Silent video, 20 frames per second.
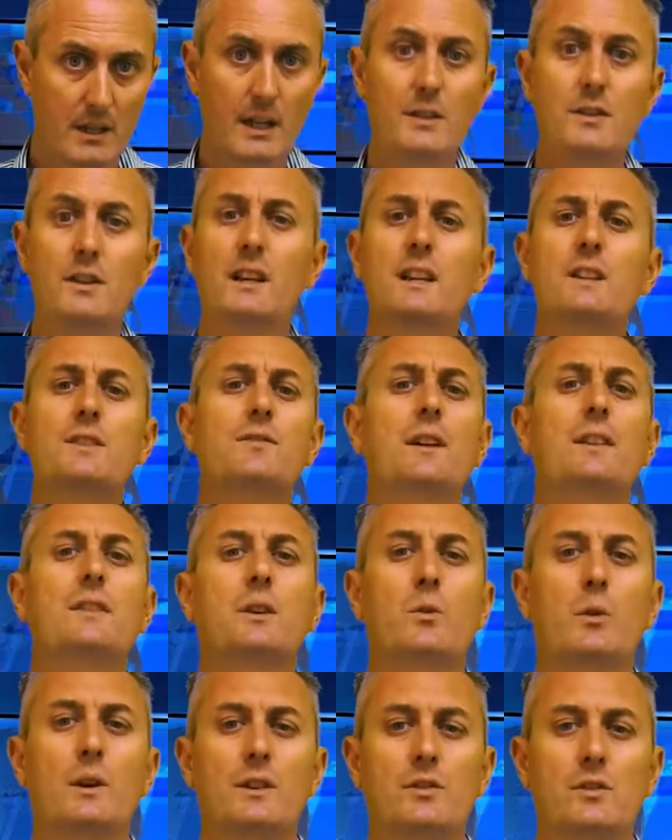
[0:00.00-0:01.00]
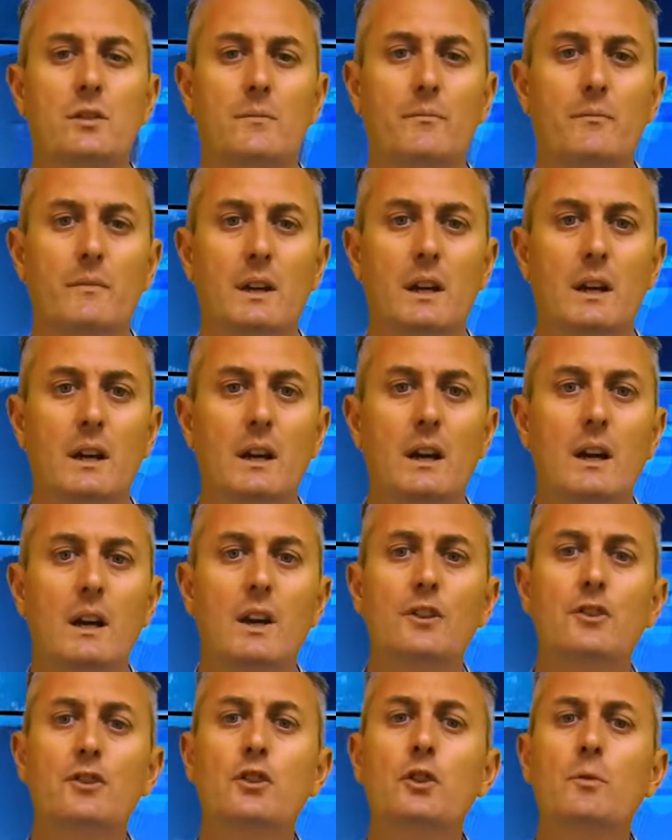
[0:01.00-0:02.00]
Now, to illustrate the question,
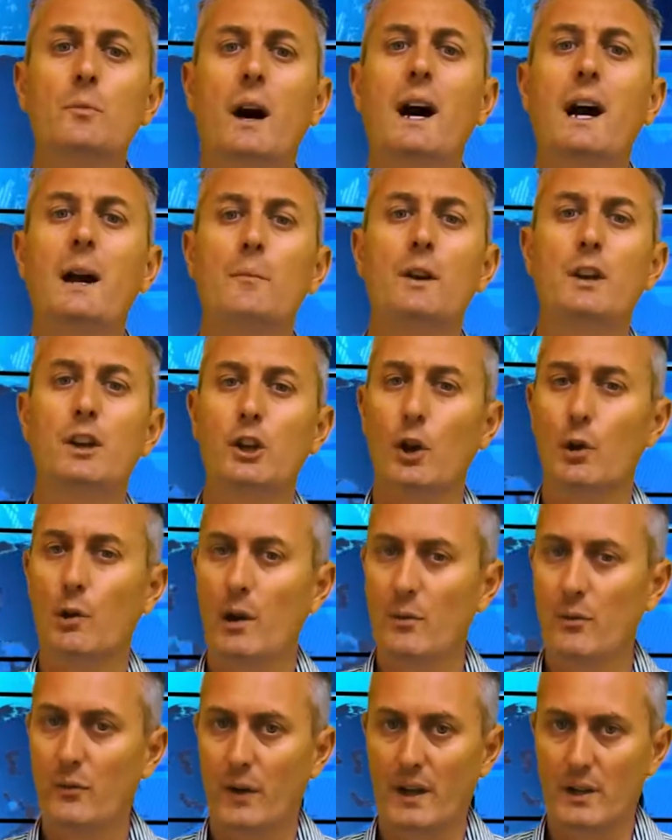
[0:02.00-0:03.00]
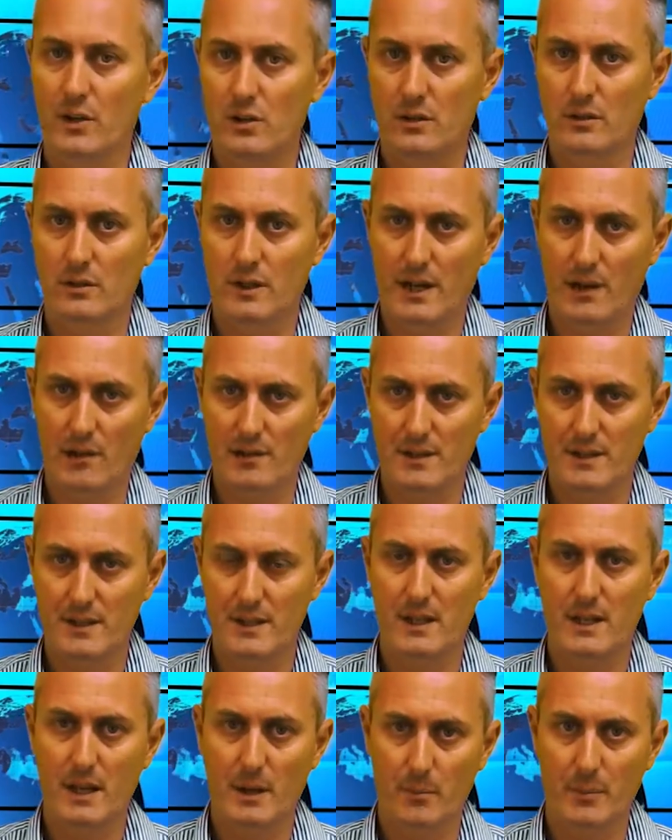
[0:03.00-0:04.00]
assume I am a euro functional
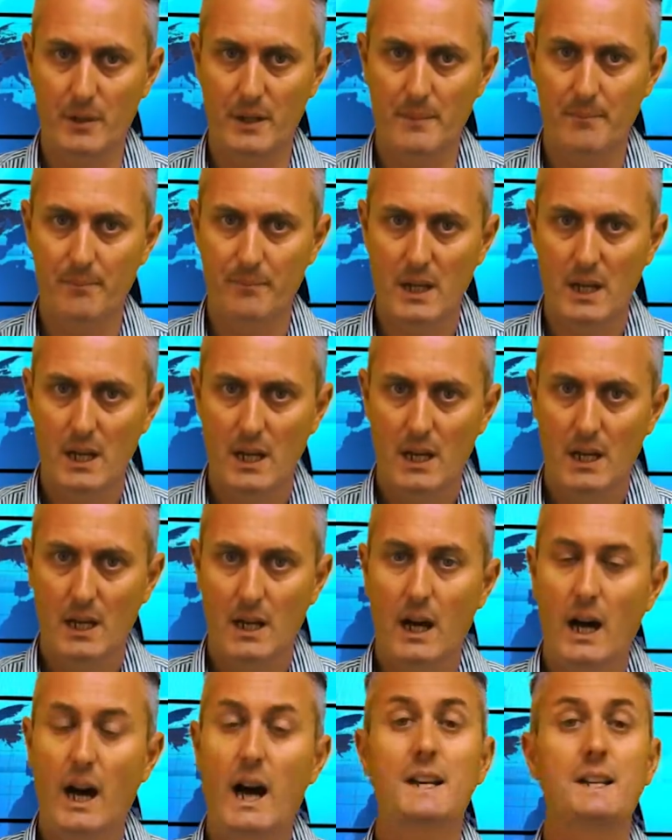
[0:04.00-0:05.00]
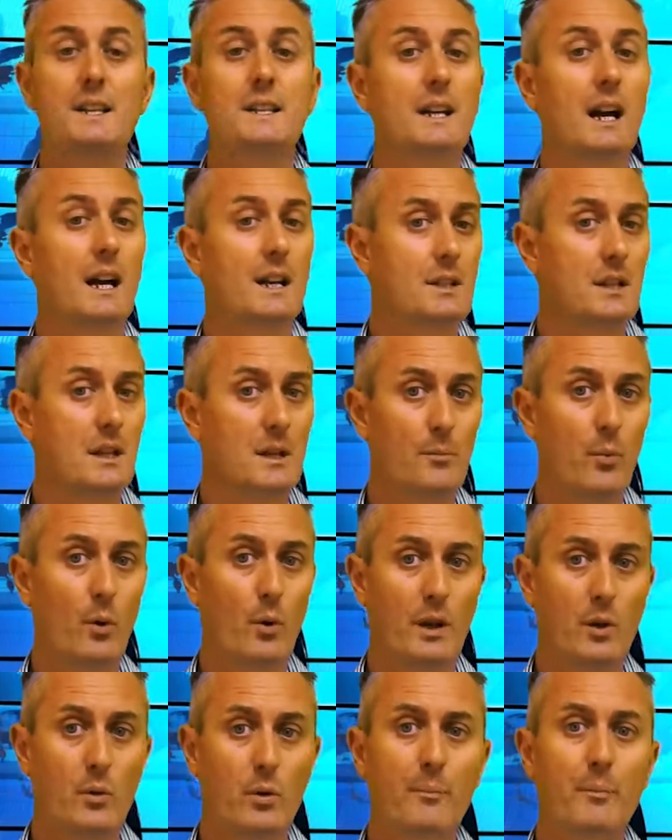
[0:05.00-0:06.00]
currency company. I decide to
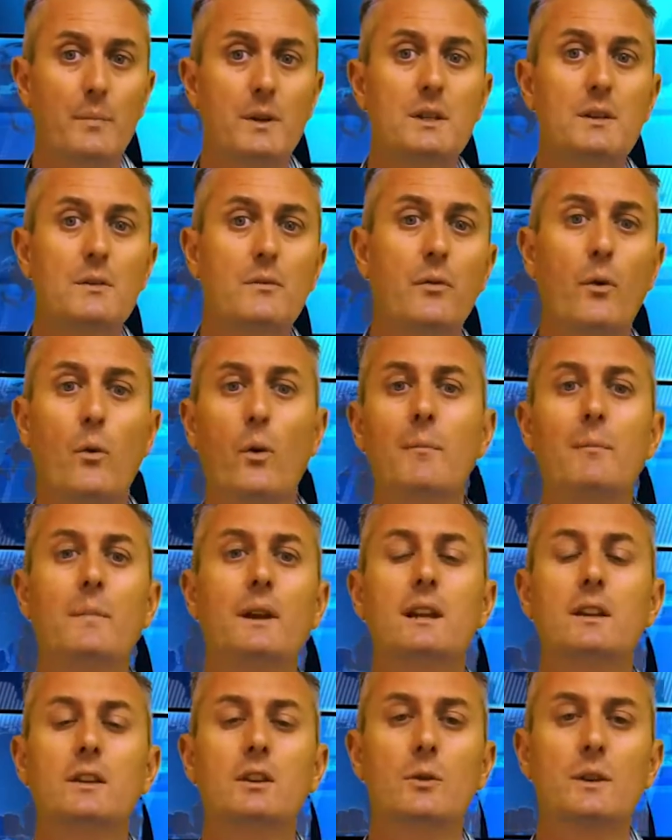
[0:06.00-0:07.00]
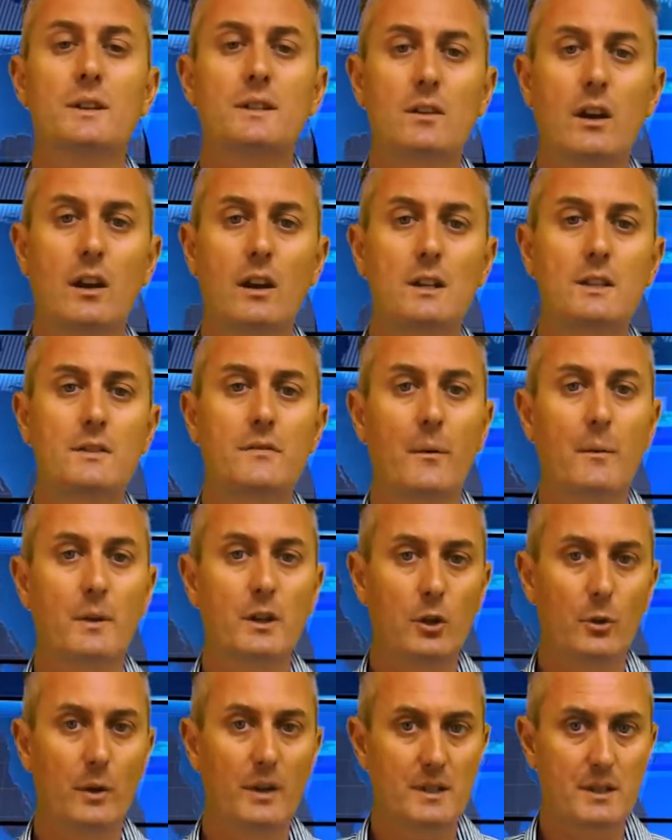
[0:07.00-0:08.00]
import equipment for $1 million from a
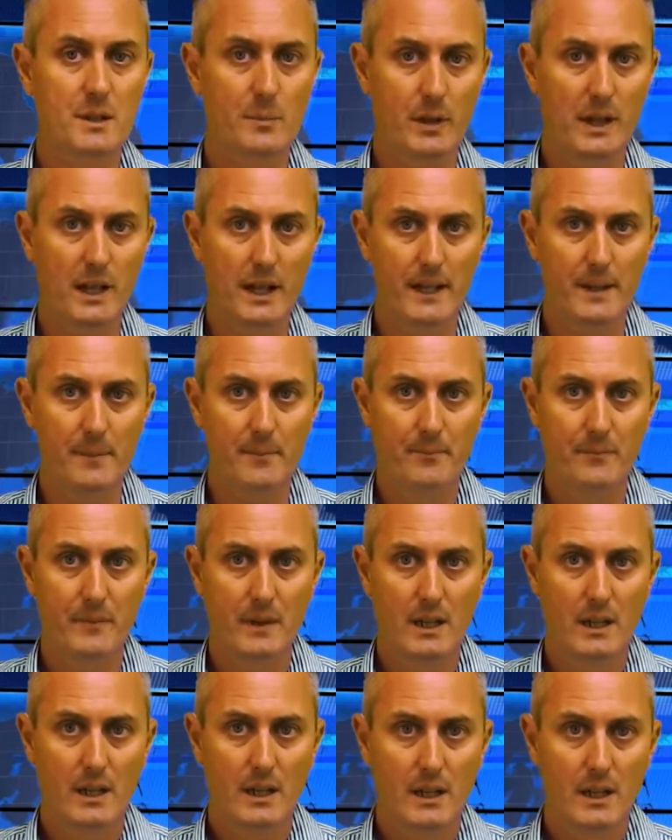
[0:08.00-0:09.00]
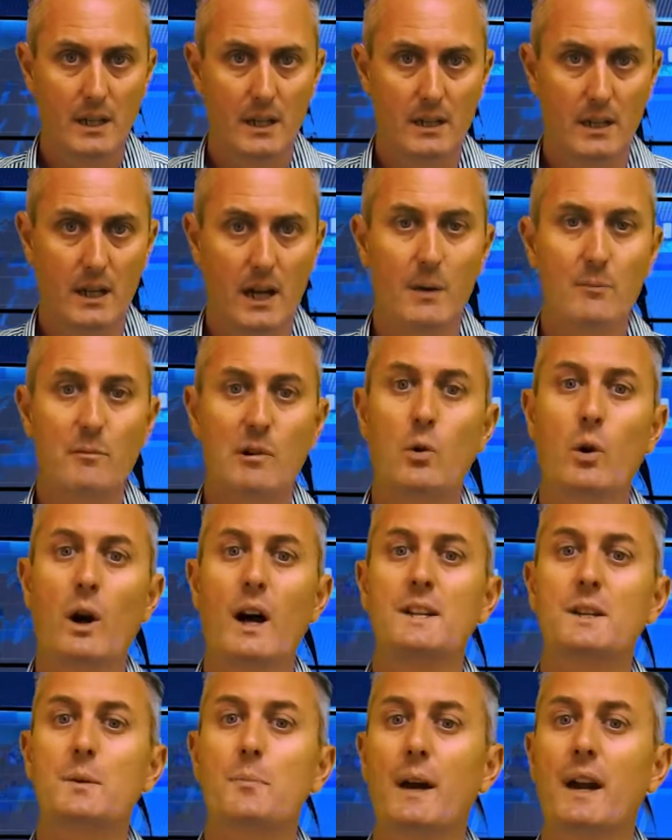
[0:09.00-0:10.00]
US supplier. Now, I'm
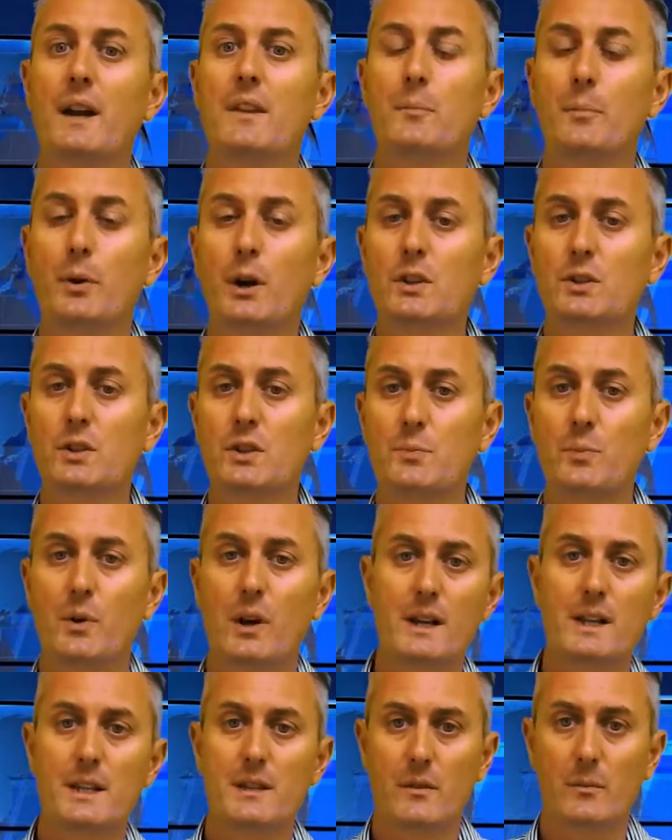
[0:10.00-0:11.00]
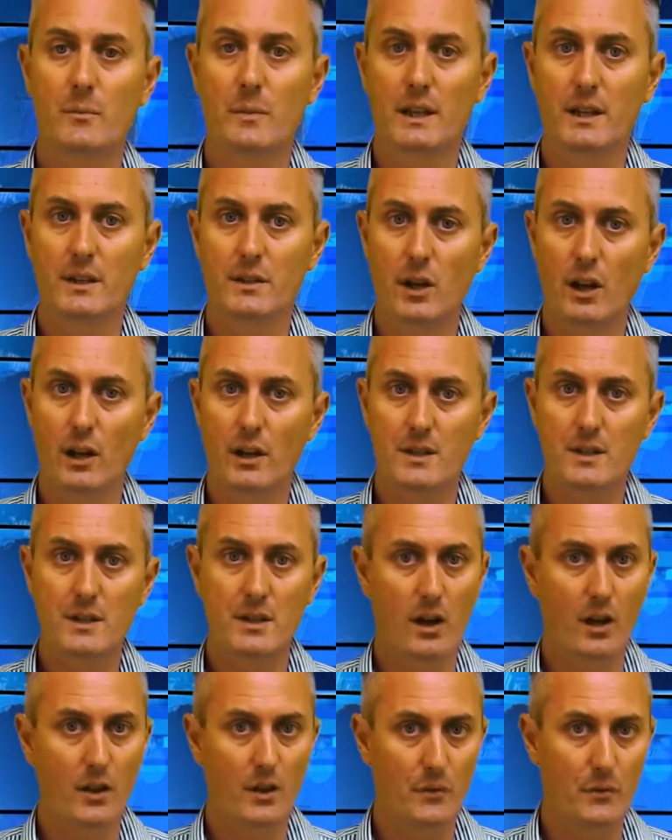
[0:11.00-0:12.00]
required to pay the purchase price of $1 million
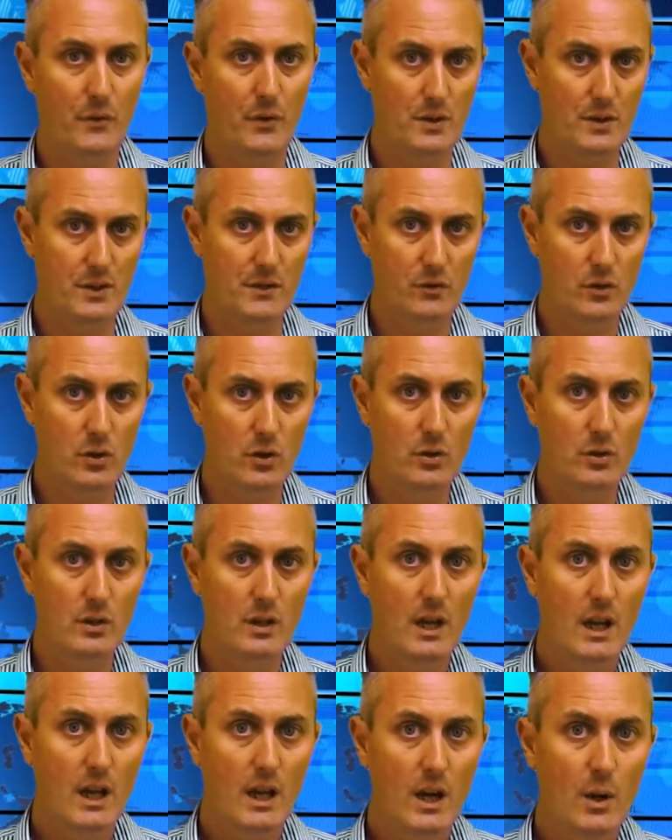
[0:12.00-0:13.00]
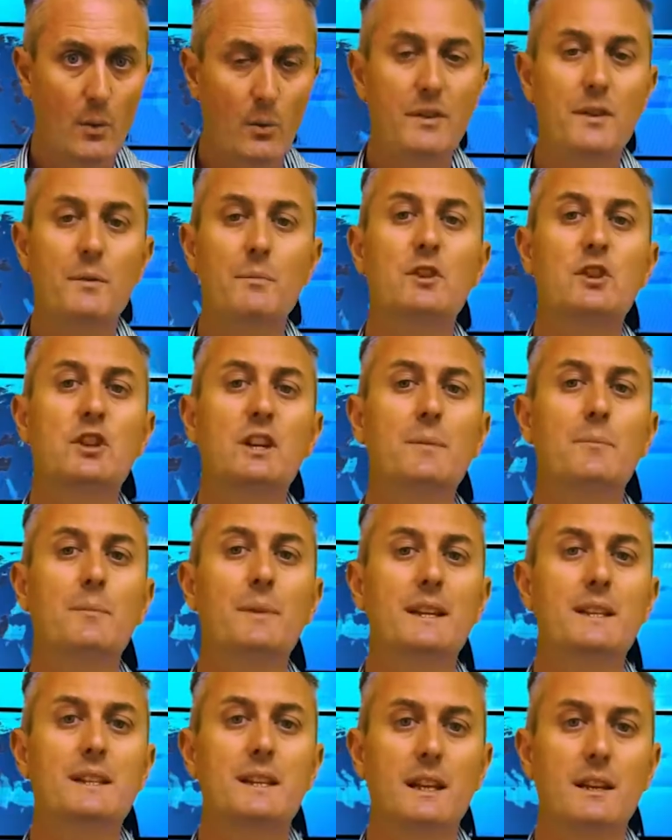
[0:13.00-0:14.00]
on the 1st of June, with the machine
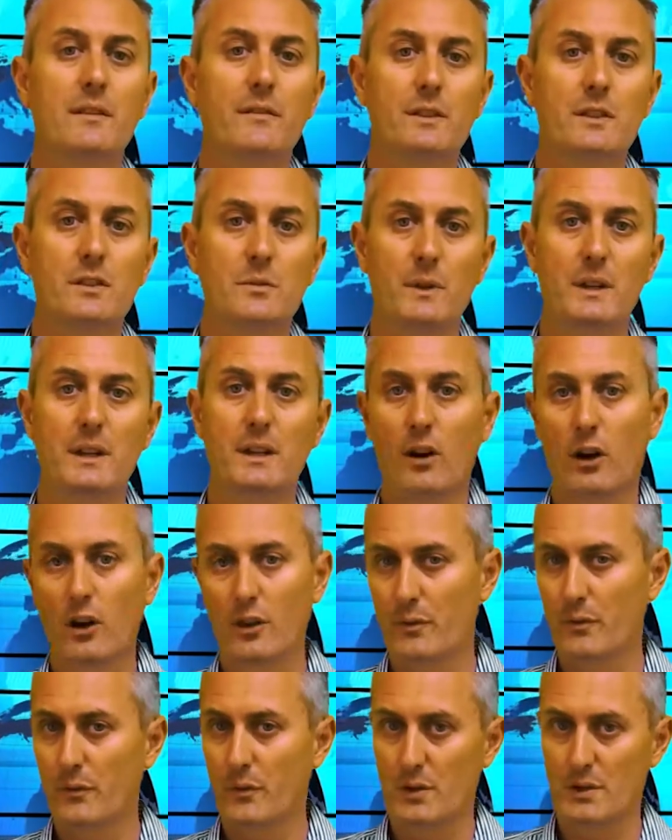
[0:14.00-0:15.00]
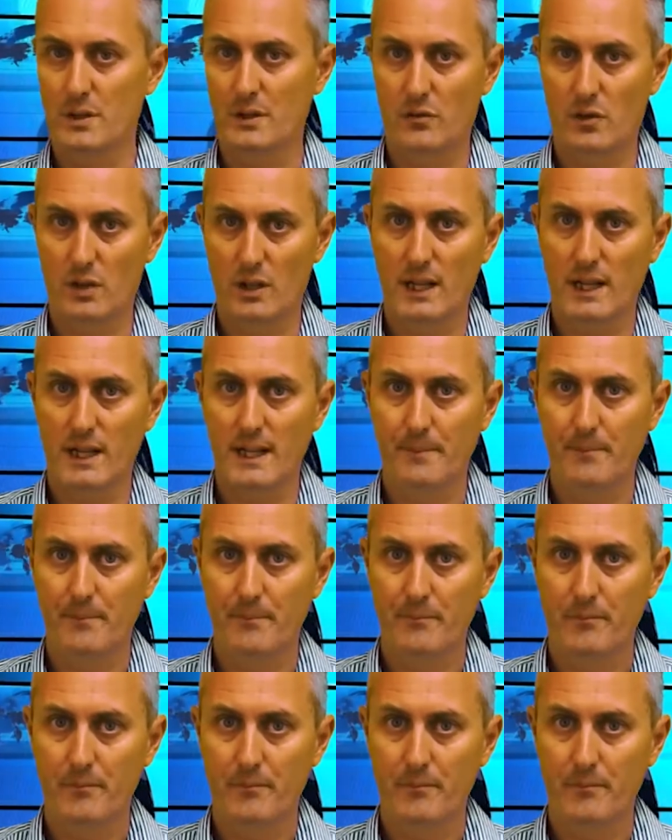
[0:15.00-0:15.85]
being delivered to me on the 1st of July.